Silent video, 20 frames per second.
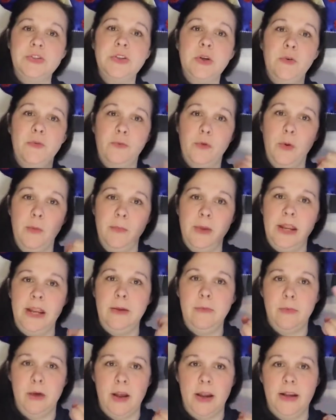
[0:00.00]
So for
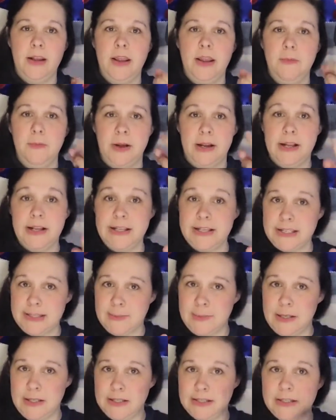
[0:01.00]
me, mine, and my
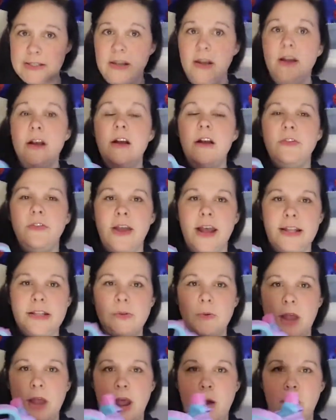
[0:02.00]
husband's,
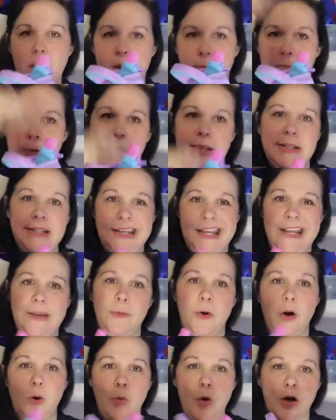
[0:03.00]
that's how I plan to keep
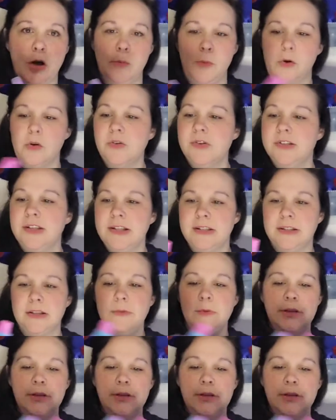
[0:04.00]
our water bottle system.